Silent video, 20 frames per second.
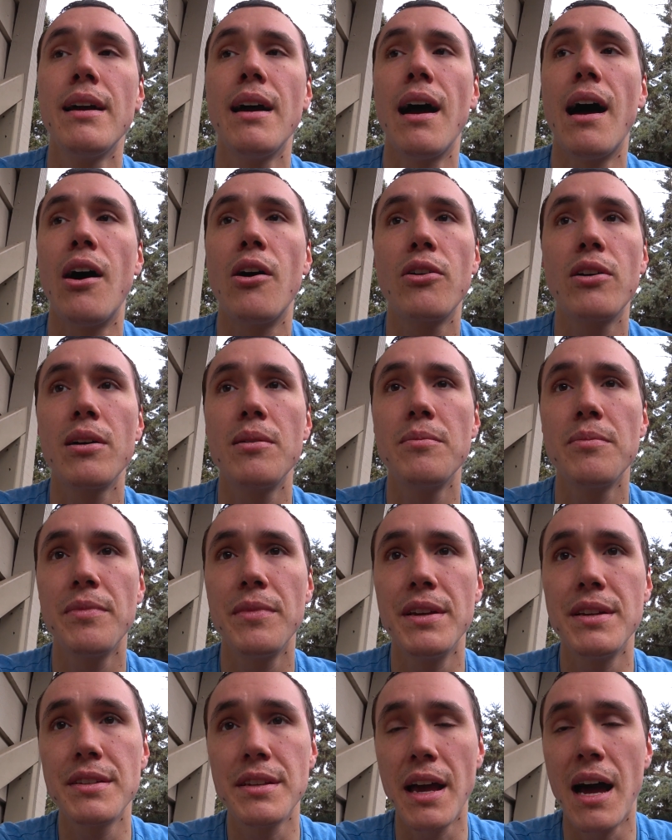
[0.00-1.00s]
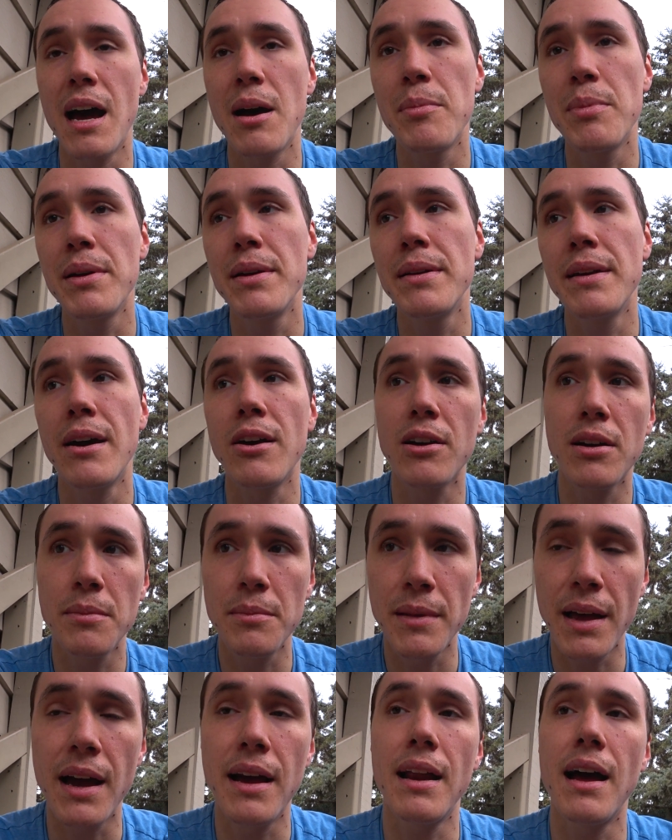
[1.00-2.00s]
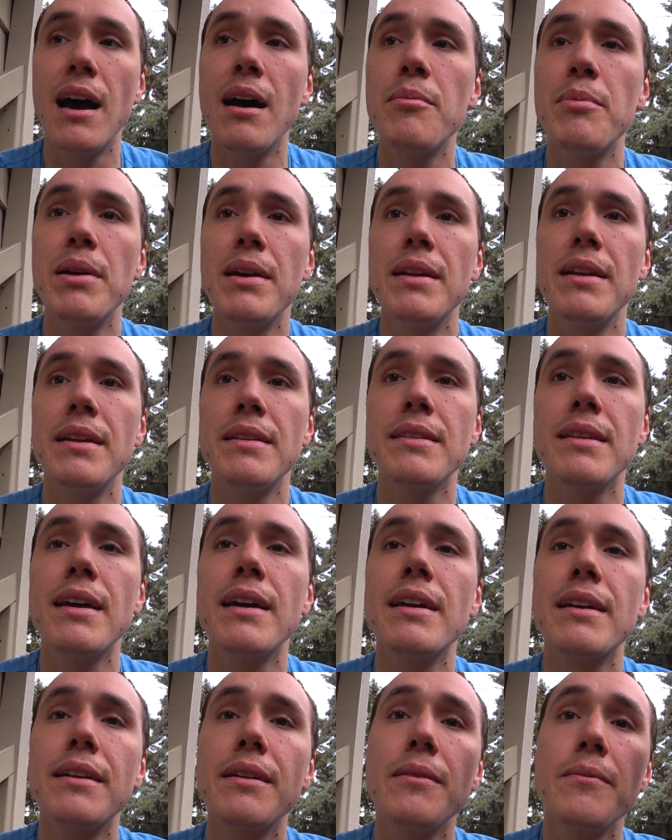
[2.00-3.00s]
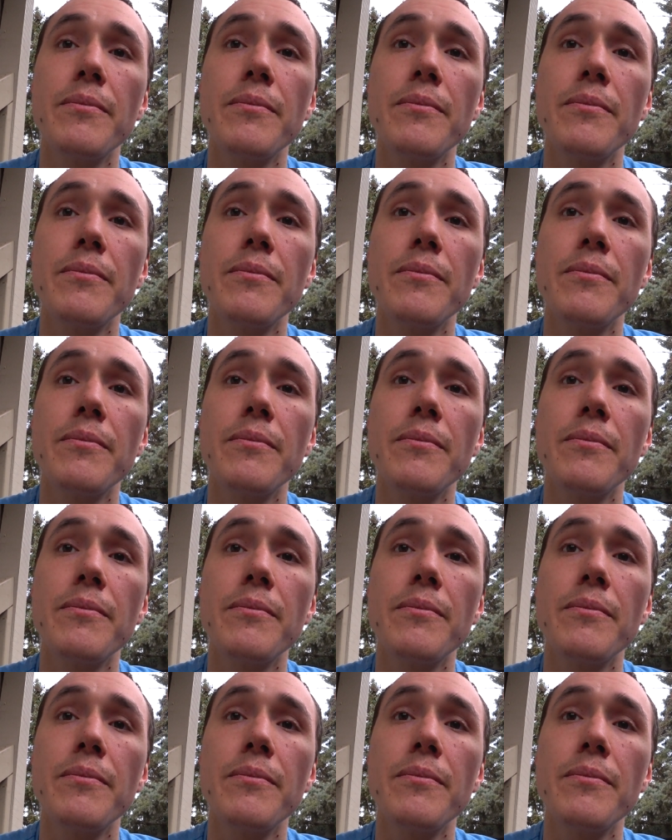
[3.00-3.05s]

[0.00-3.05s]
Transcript: how come this happened, how come that happened. And like,